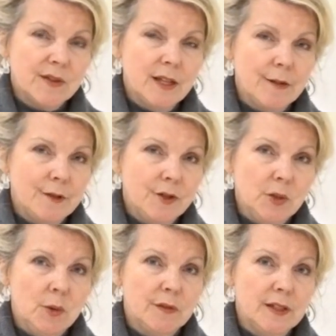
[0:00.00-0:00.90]
take a
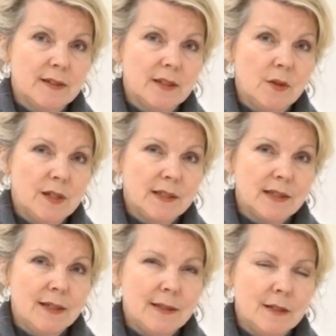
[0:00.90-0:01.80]
photo of it so that it's
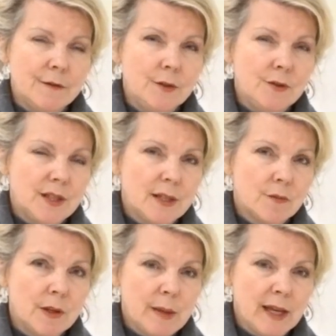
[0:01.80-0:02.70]
easier for you to then
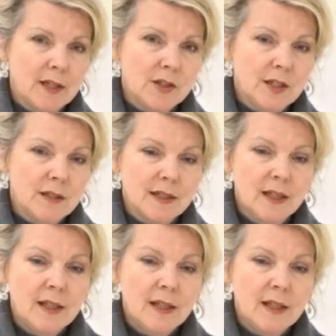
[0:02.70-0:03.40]
repackage it.